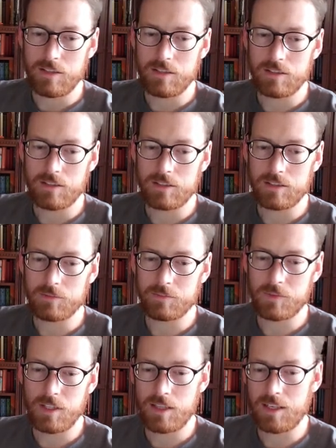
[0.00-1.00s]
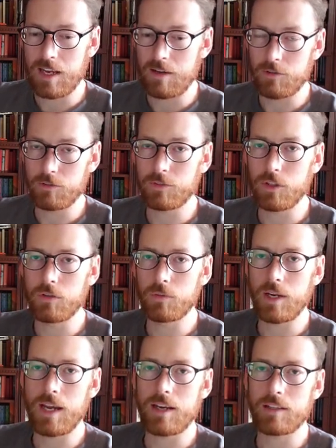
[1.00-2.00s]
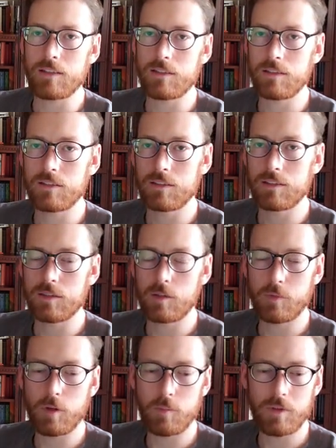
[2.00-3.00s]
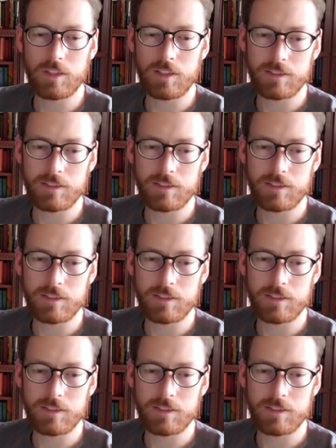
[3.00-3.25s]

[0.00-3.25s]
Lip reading: to then have your flow react appropriately.